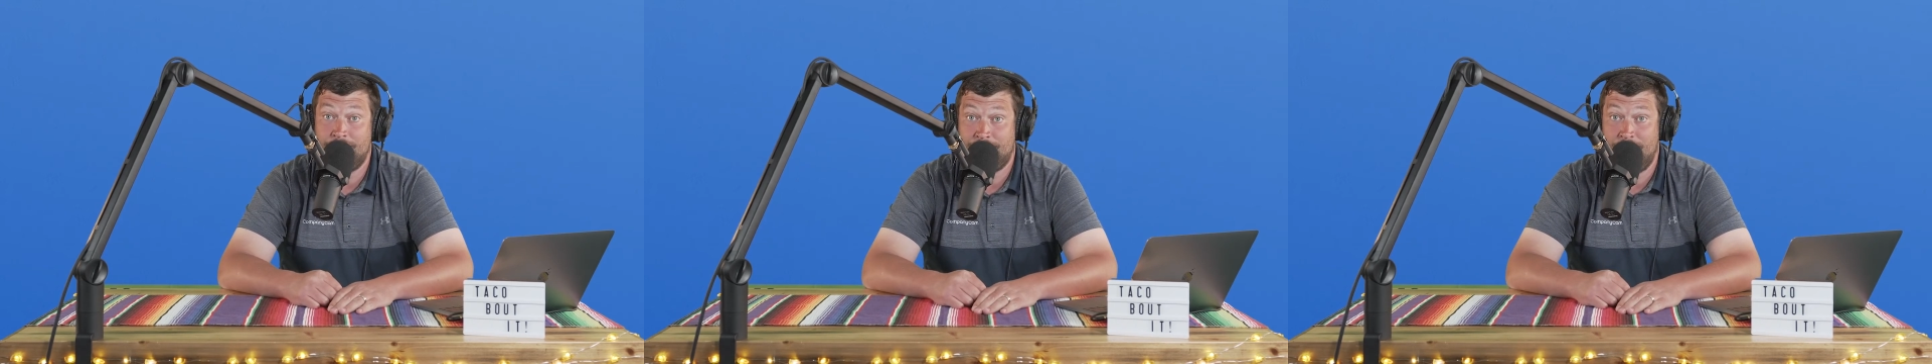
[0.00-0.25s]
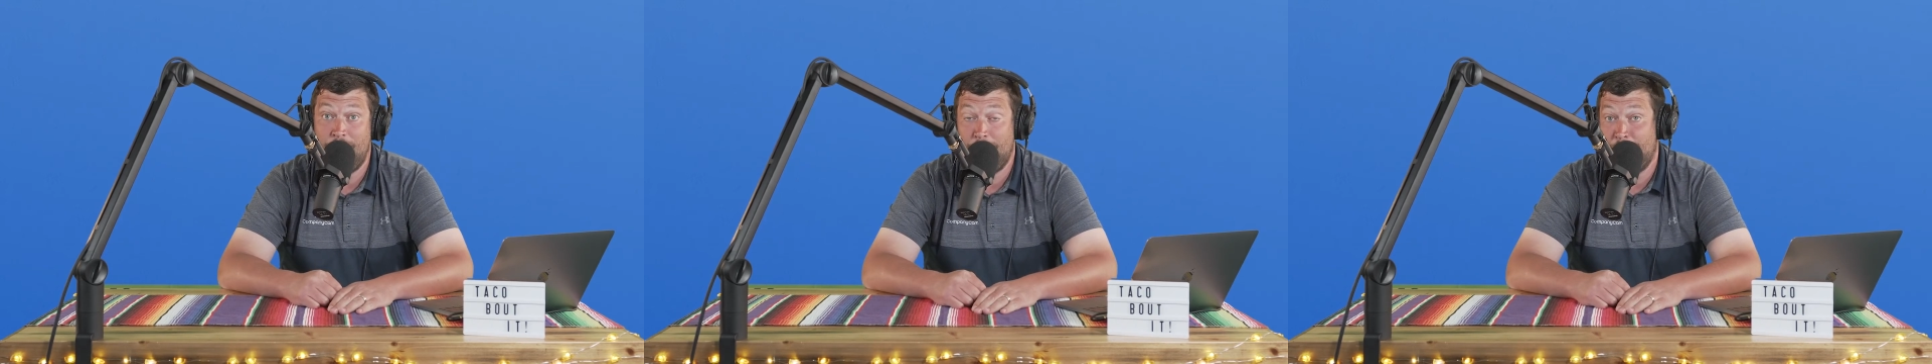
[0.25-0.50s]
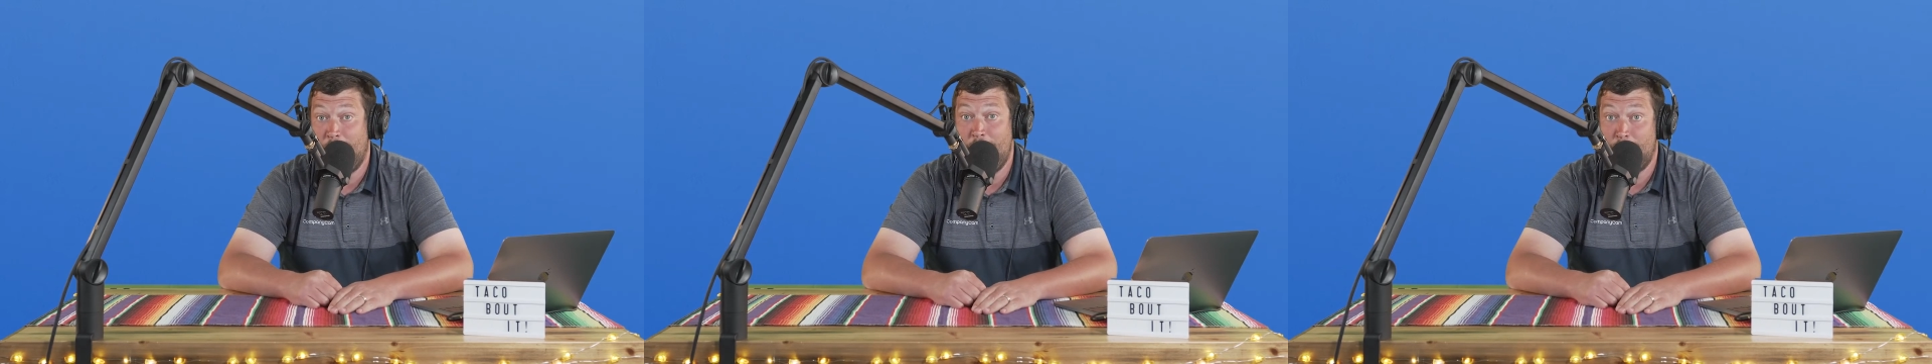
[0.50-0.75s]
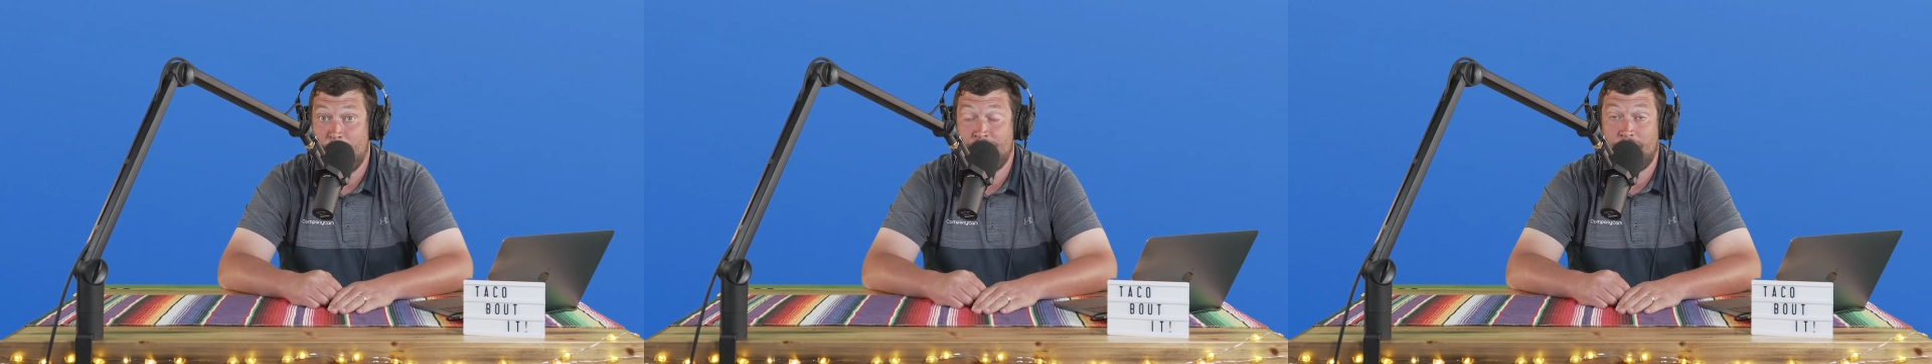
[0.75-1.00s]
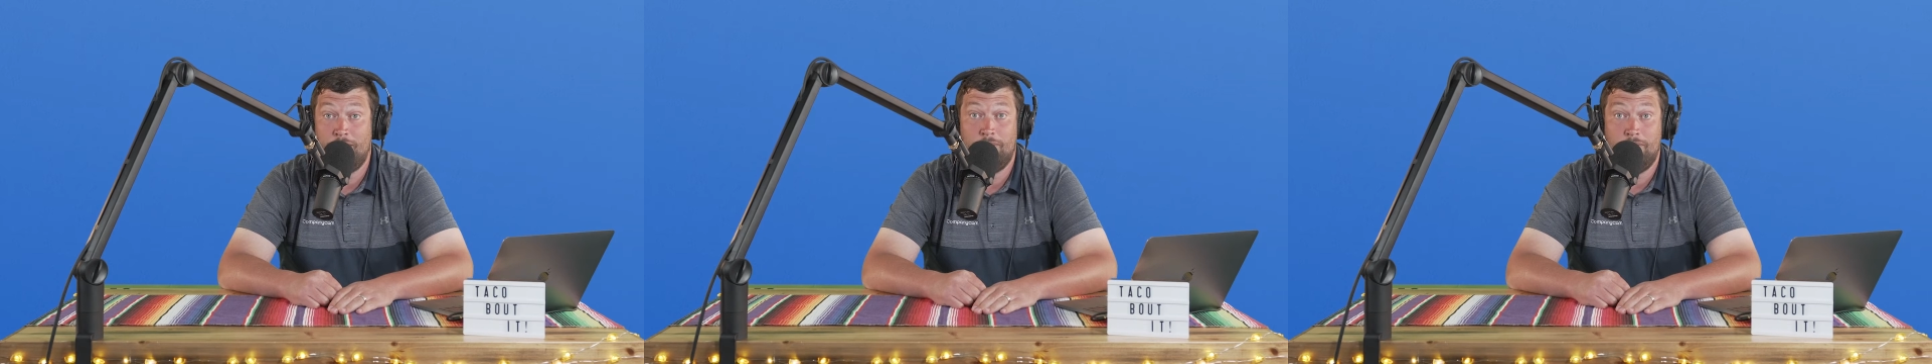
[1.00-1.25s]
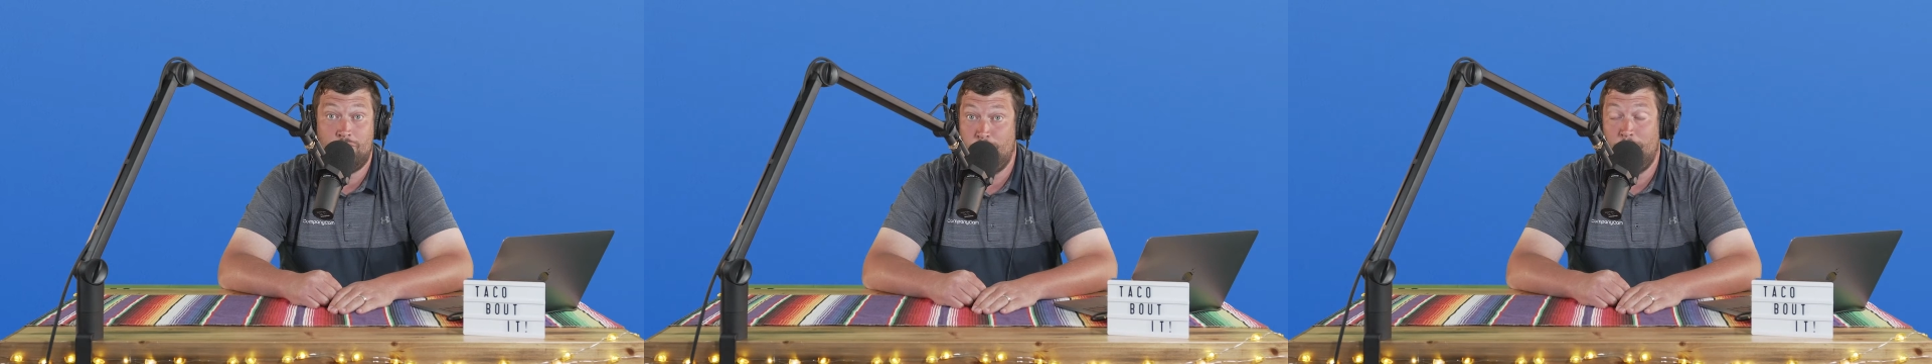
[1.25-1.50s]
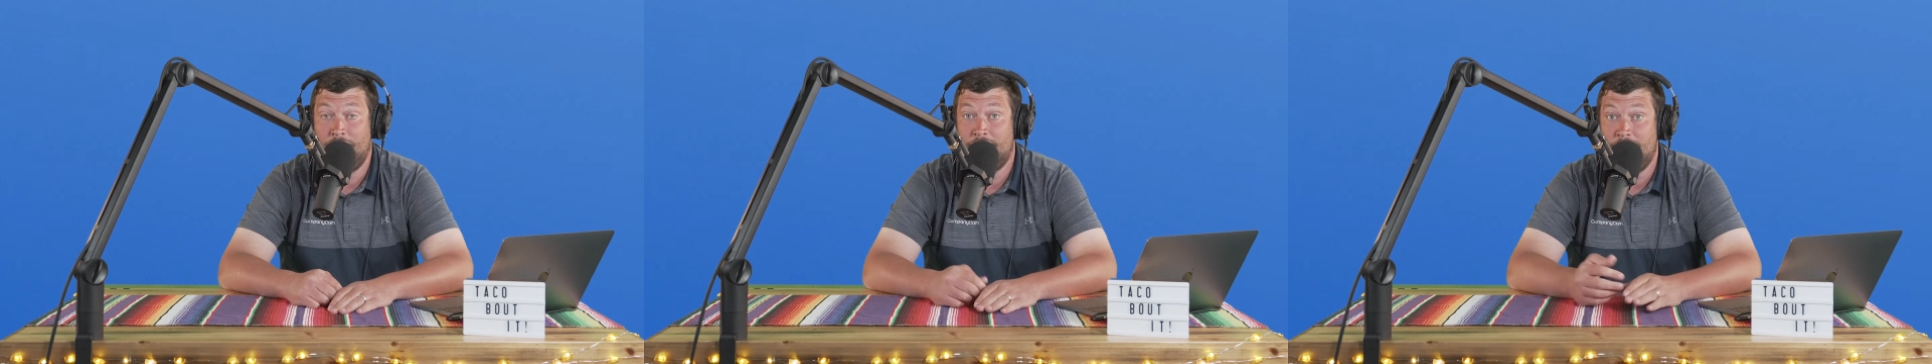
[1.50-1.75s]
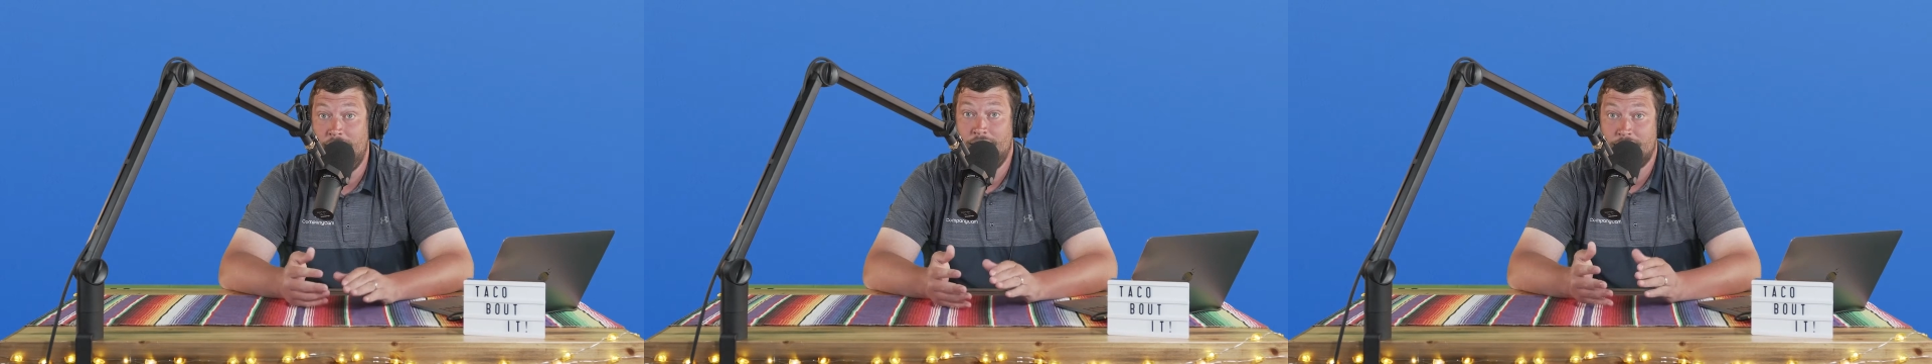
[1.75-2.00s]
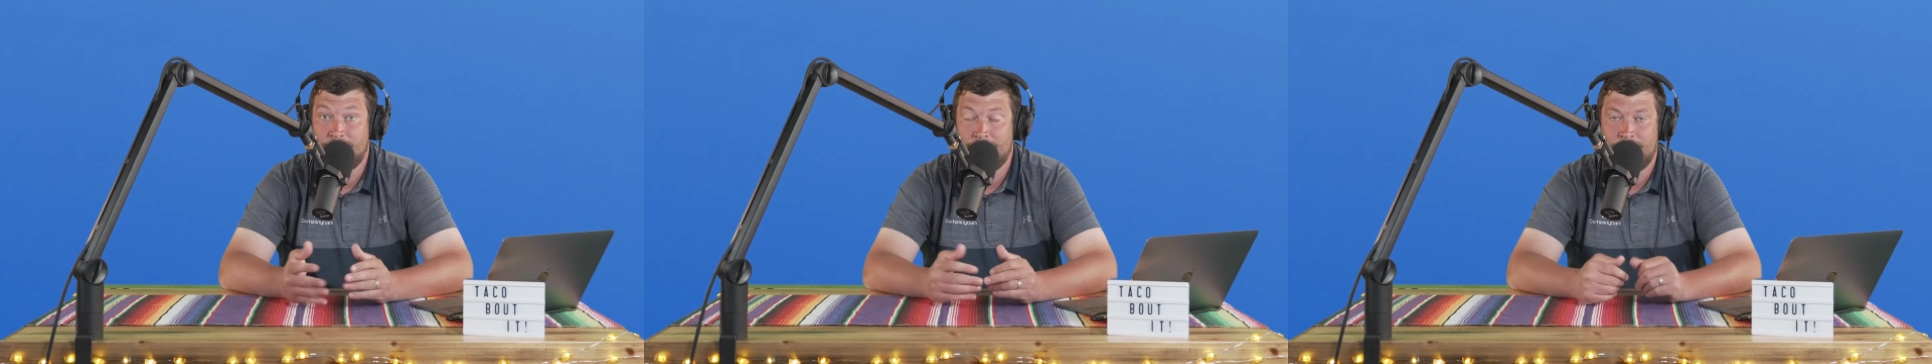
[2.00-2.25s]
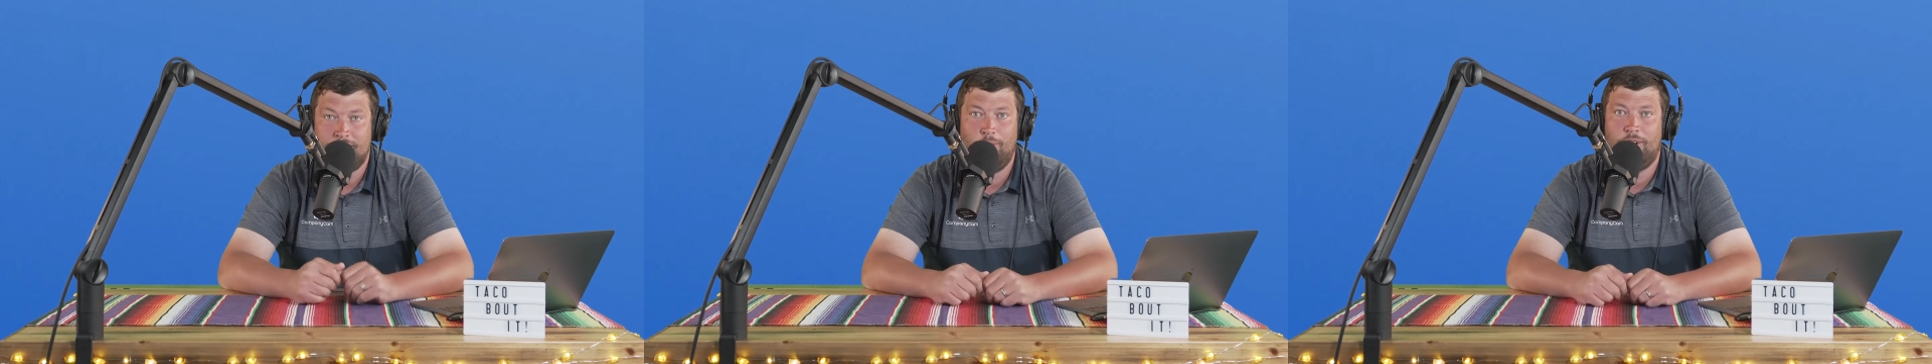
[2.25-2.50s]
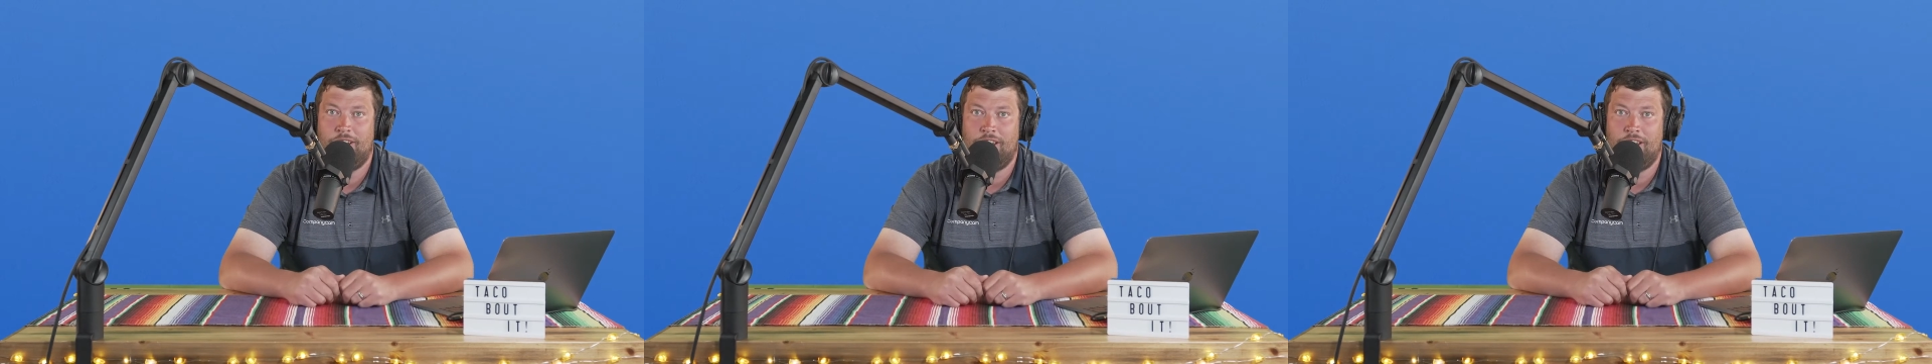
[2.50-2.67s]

75% too many leads until